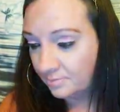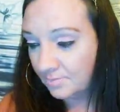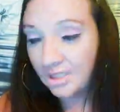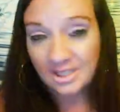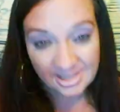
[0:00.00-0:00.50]

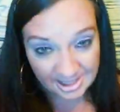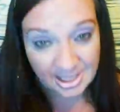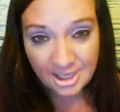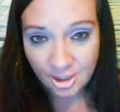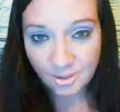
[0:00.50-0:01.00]
And it's
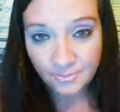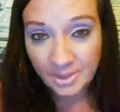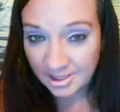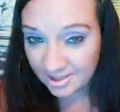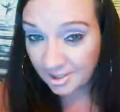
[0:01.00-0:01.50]
near.
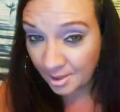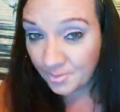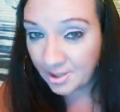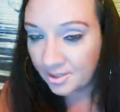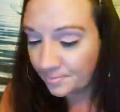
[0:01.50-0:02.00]
And it's
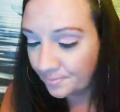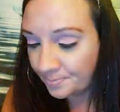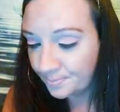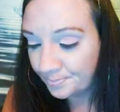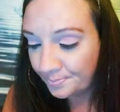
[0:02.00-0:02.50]
coming.
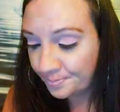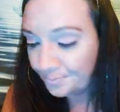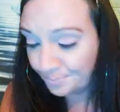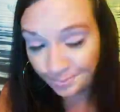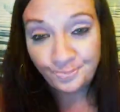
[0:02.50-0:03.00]

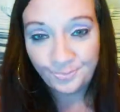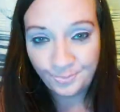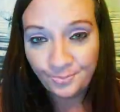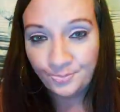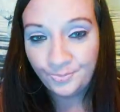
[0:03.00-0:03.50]
Mm-hmm.